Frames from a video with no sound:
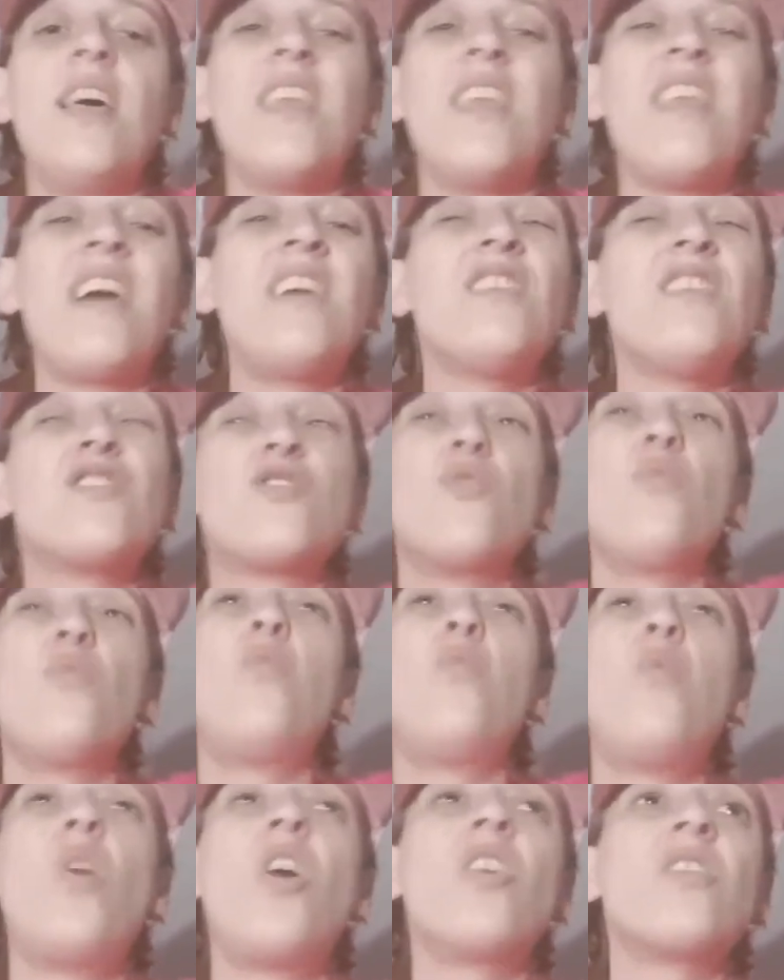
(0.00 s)
That is the
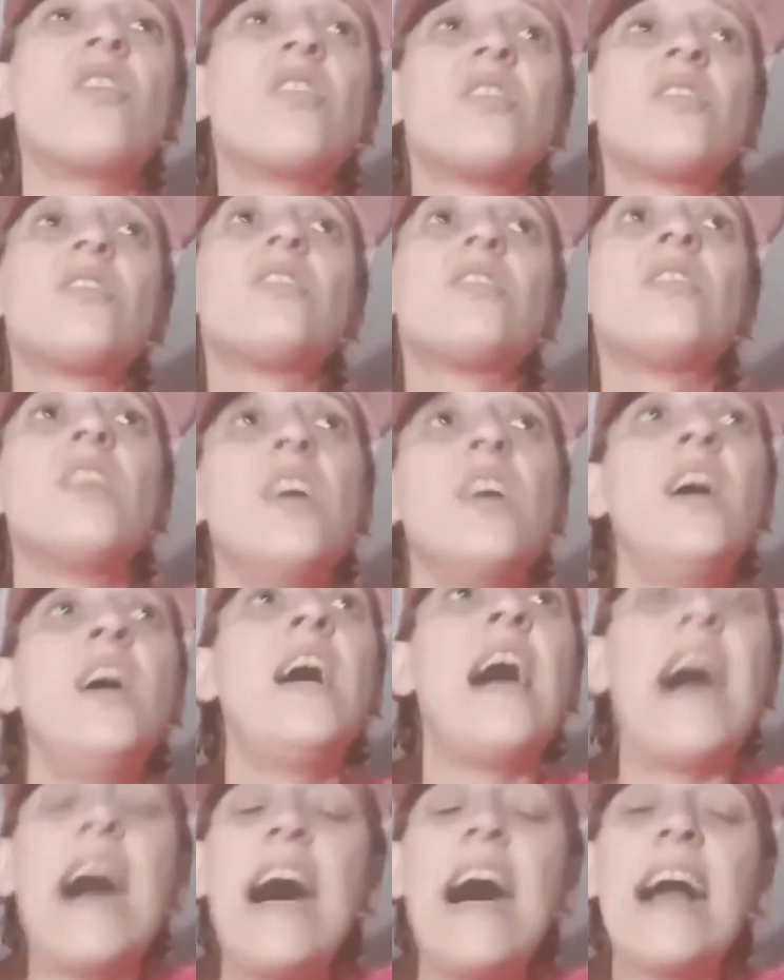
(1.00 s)
worst.
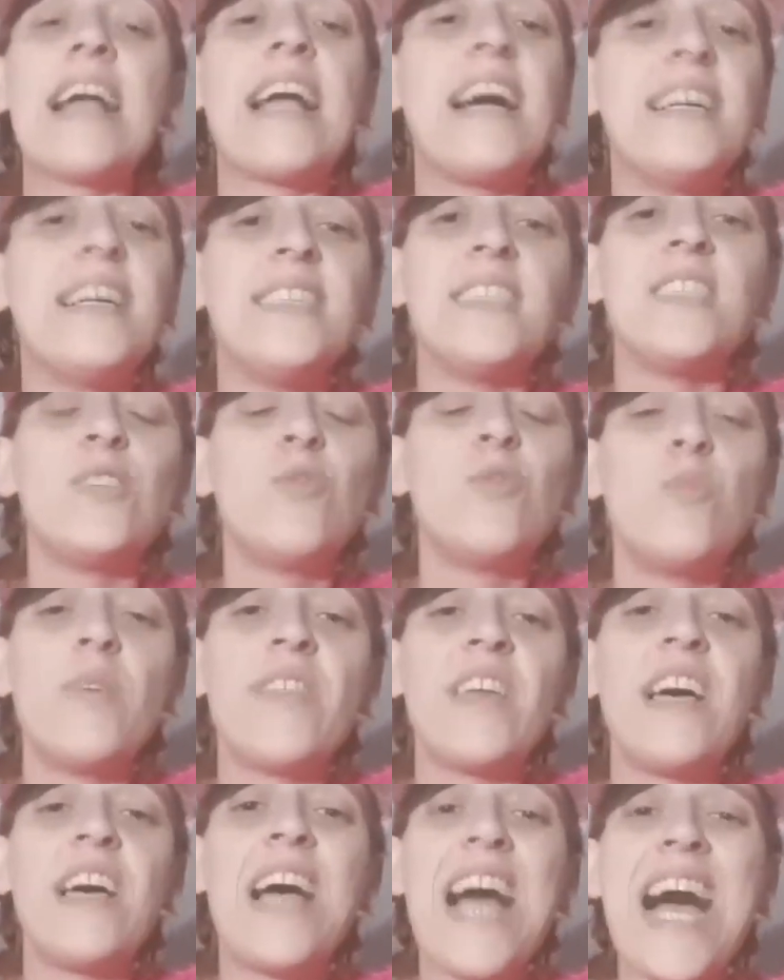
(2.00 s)
I can't deal
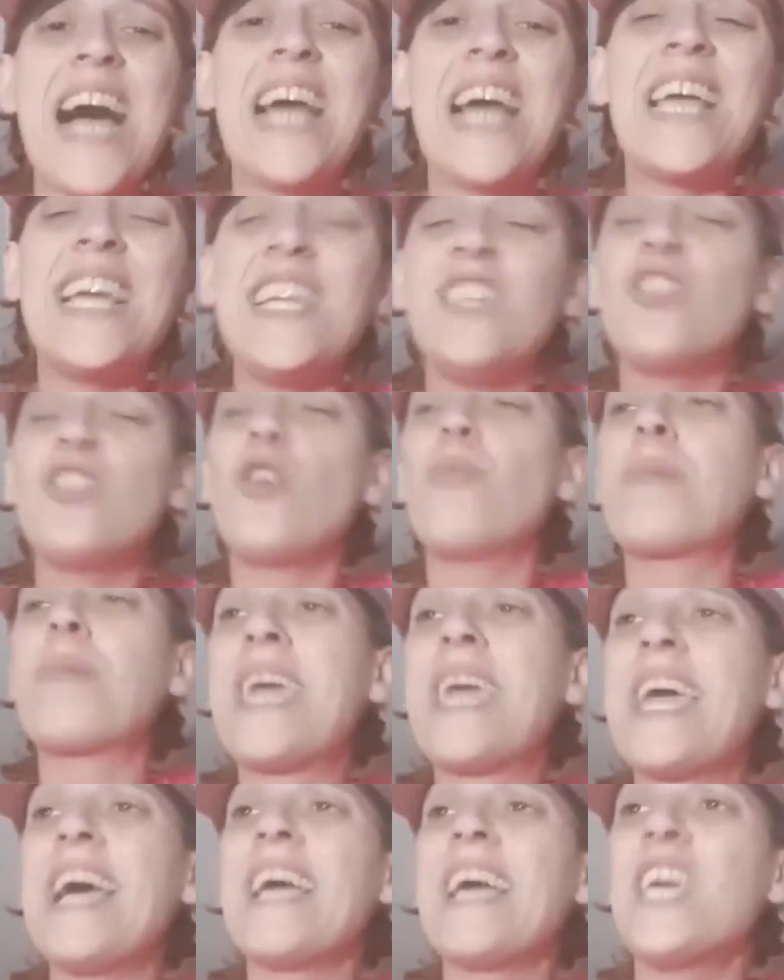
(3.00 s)
with it. I end
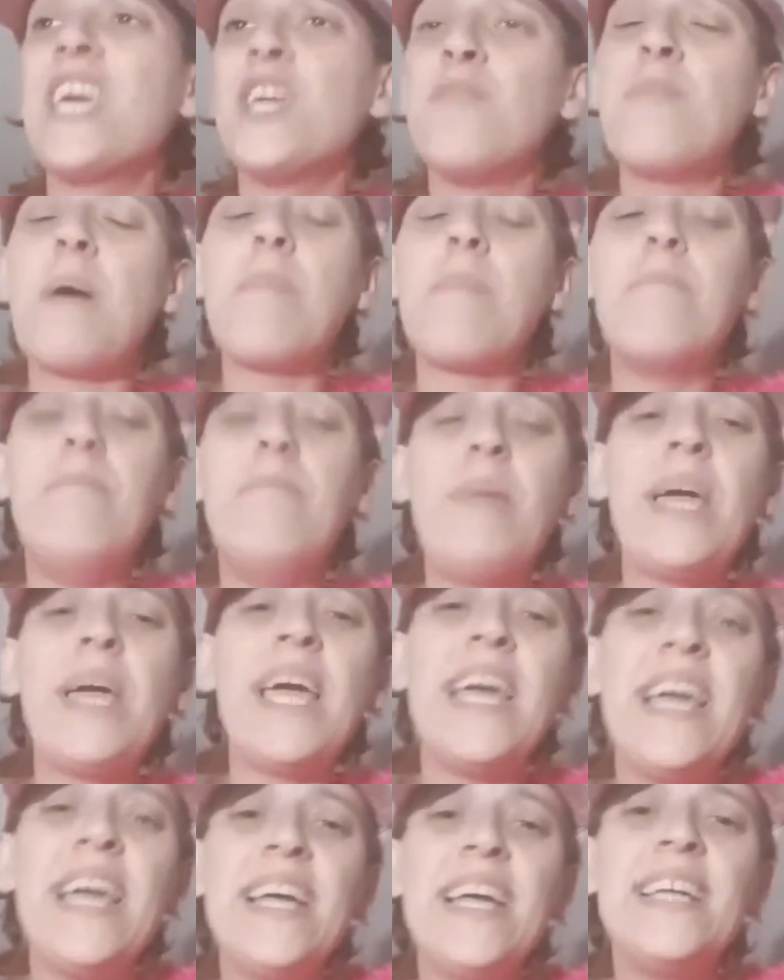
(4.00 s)
up kicking my
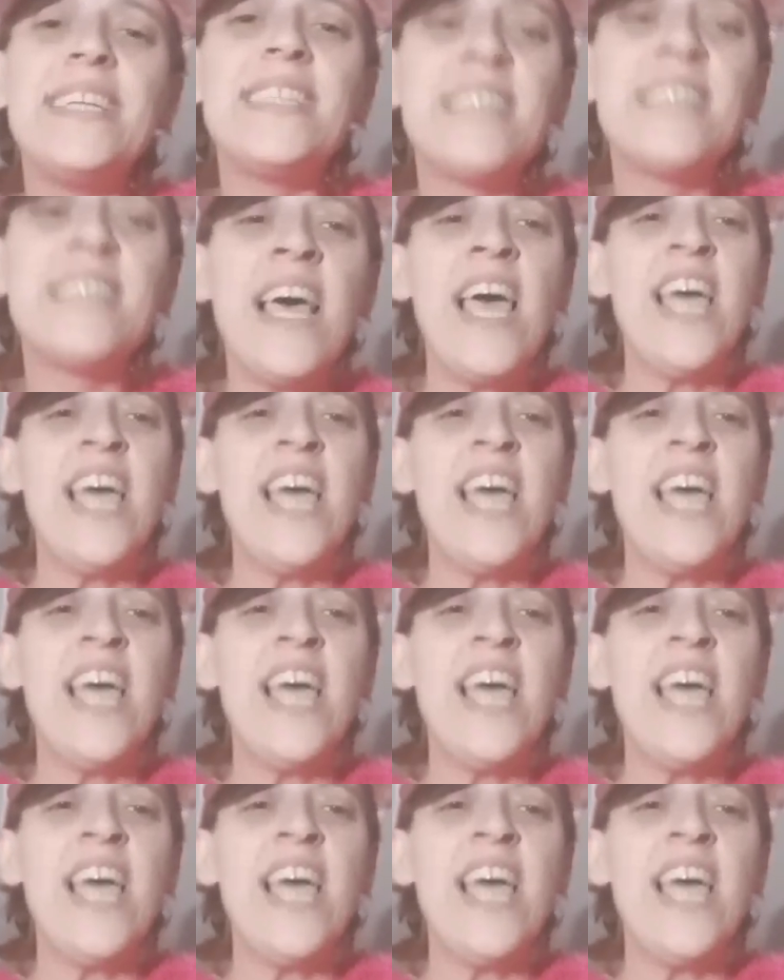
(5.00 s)
bed